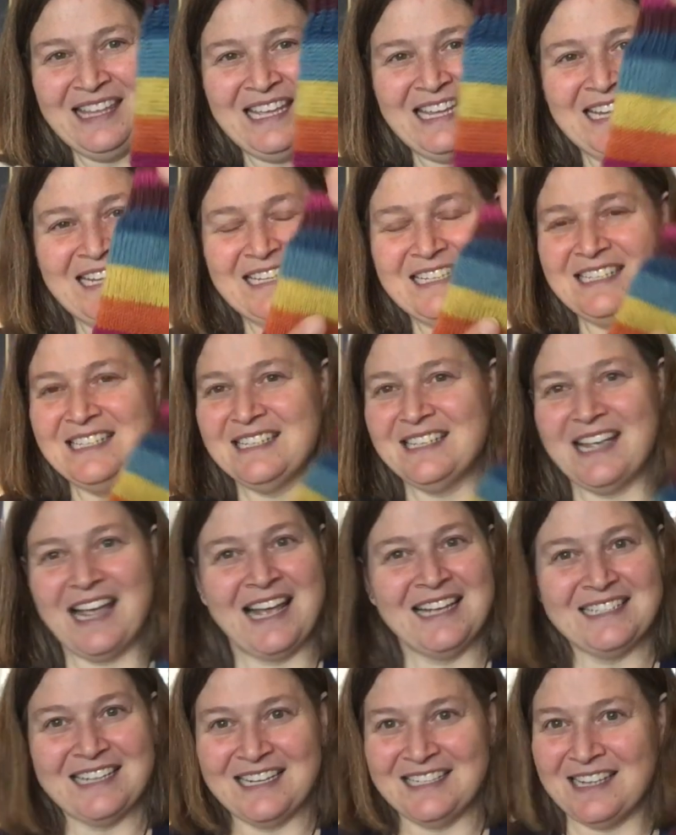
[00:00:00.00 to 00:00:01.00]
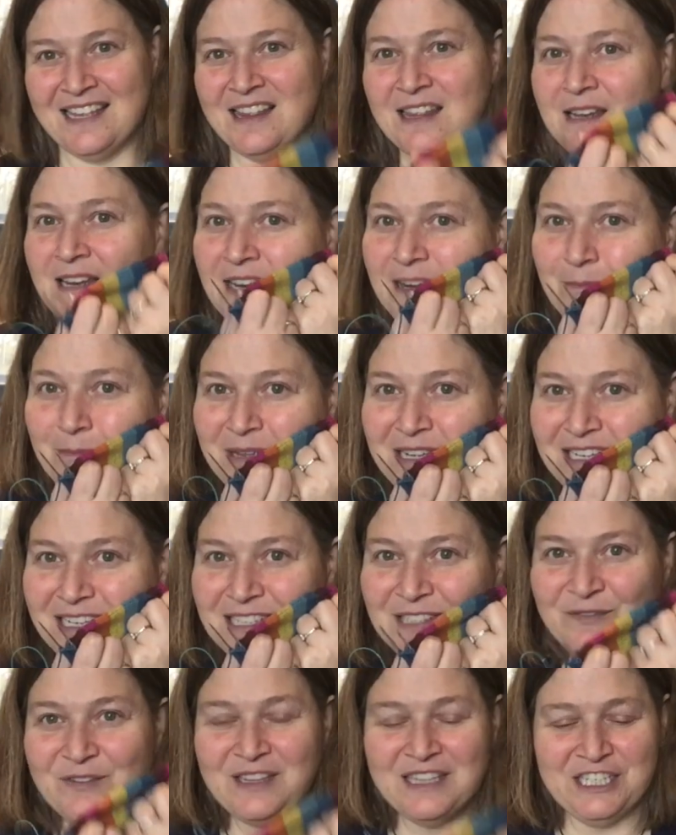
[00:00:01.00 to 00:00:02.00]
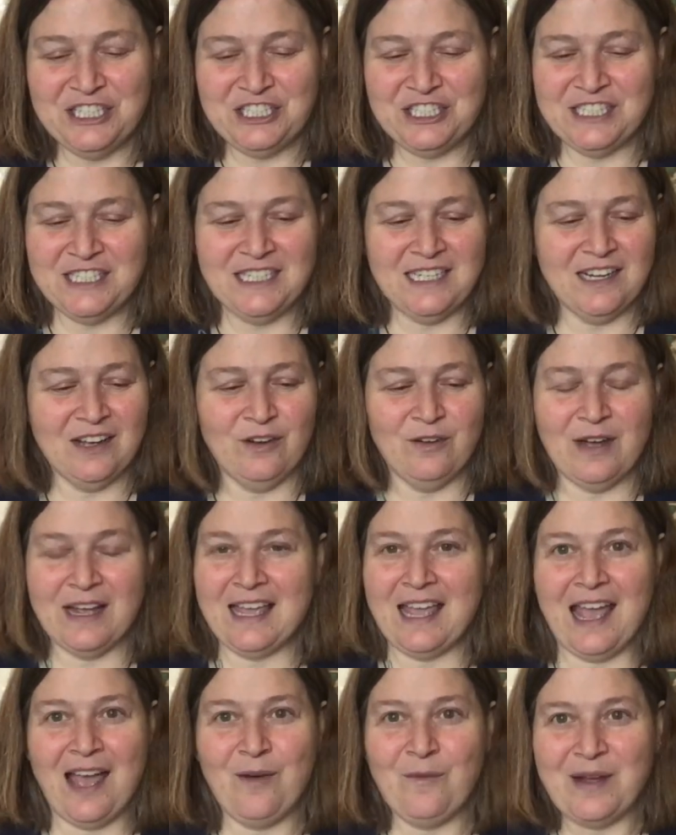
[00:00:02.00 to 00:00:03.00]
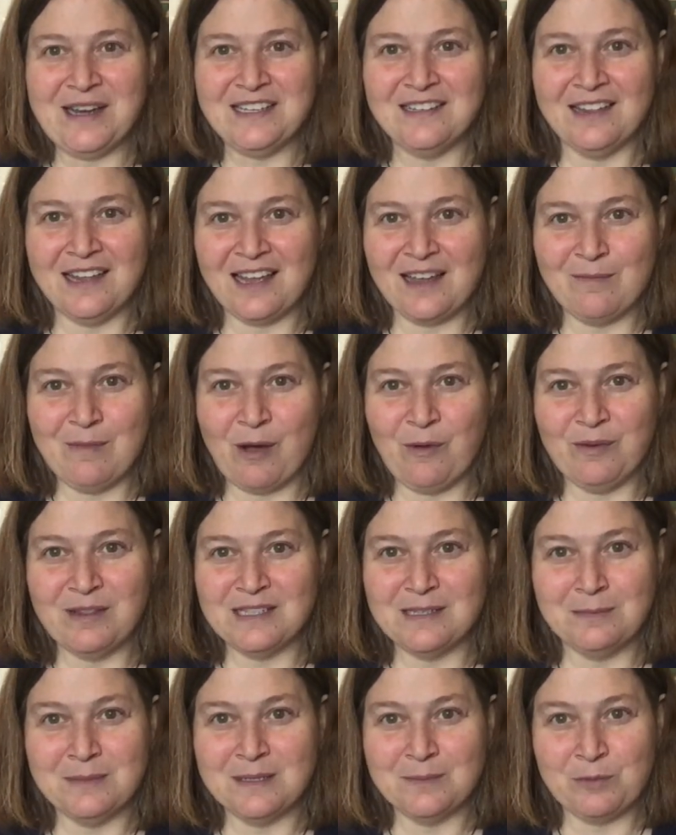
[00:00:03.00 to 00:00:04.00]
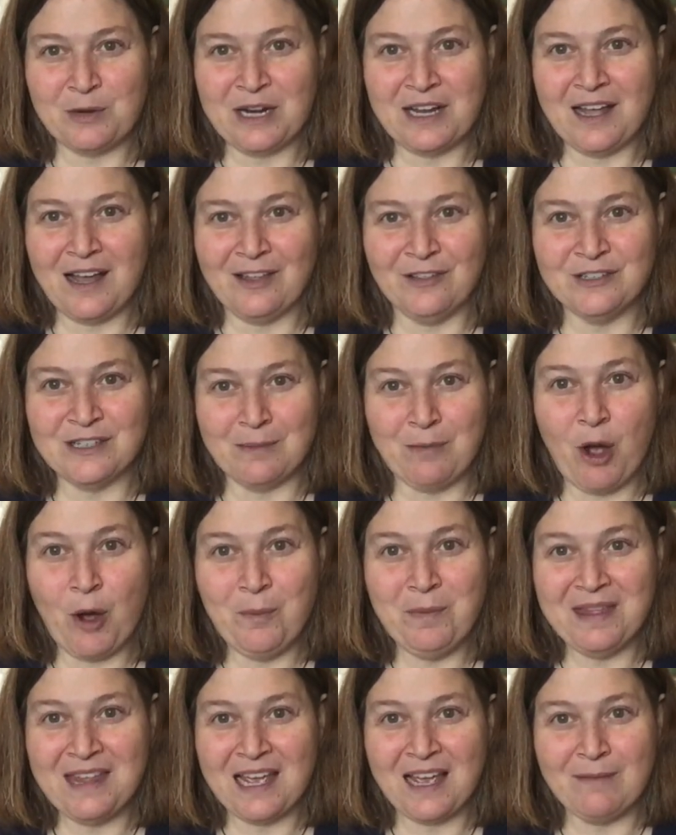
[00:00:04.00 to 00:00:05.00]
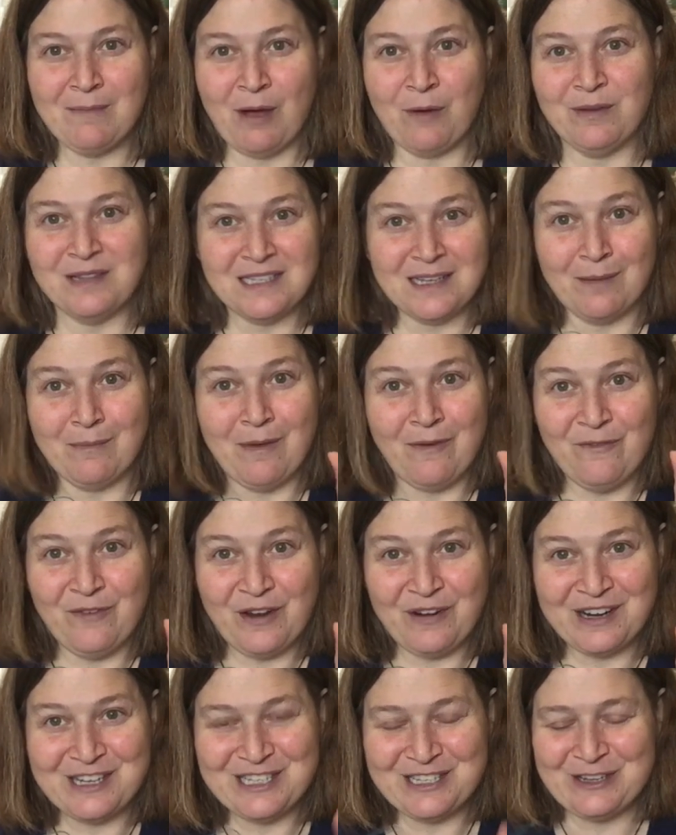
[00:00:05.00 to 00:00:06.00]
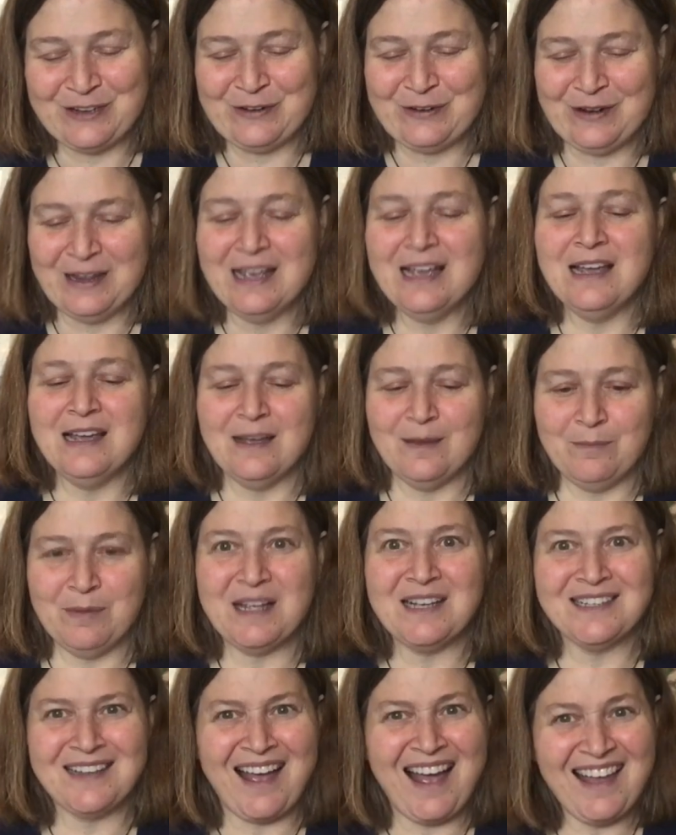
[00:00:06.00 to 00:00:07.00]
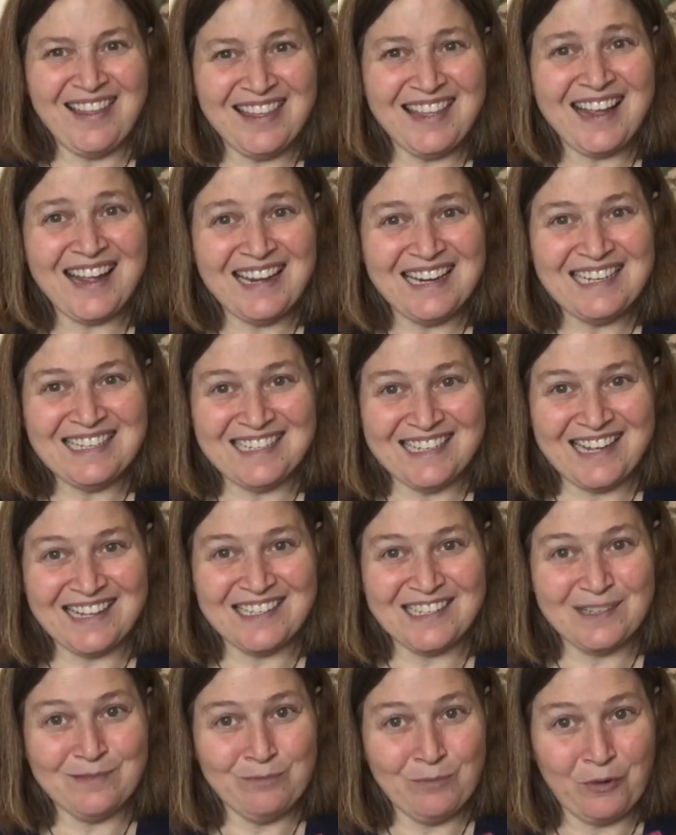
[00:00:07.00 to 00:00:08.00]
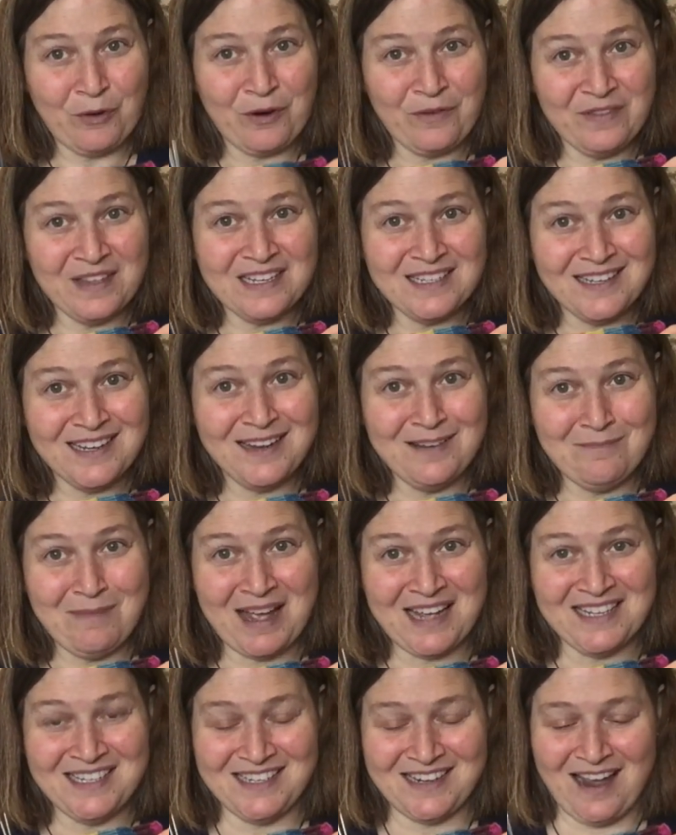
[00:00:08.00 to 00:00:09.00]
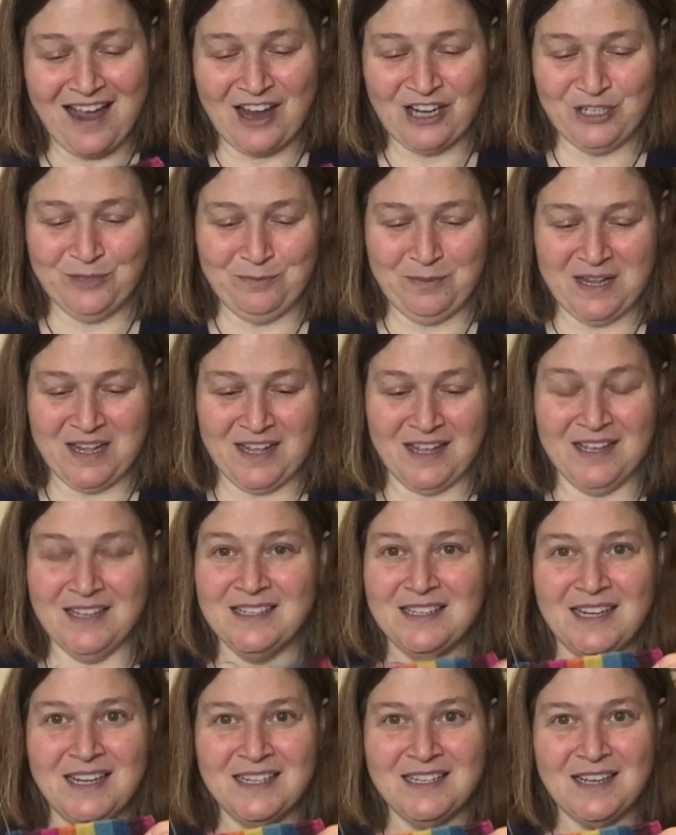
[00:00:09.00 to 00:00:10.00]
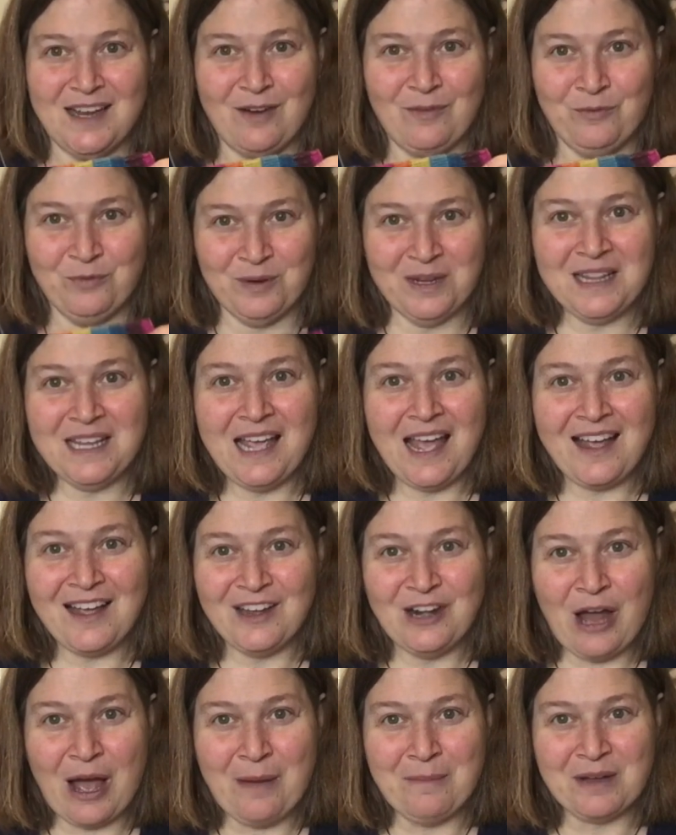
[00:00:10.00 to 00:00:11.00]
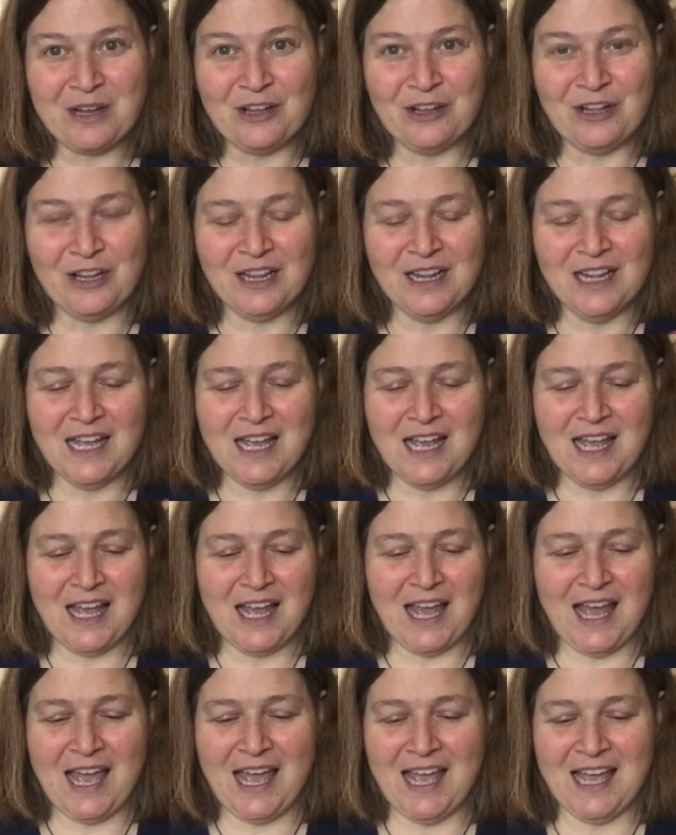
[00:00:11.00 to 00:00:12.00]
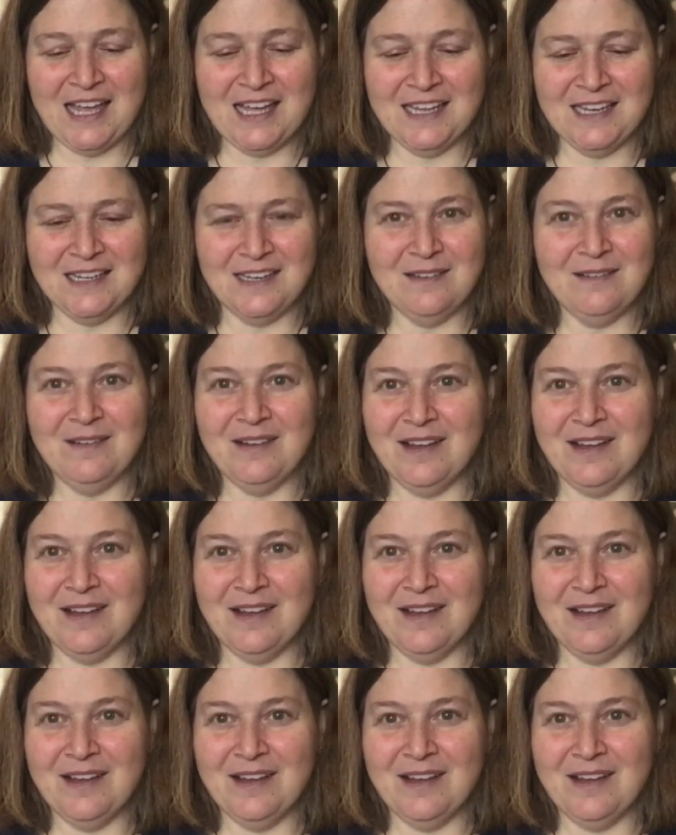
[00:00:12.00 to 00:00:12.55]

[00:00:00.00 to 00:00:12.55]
these. As I said, the Knit Picks Felici. Oh, I can't wait till they come out with some spring colors. I'm hoping they come out with some very soon because I think I need to get some more of this in my stash because it's really economical and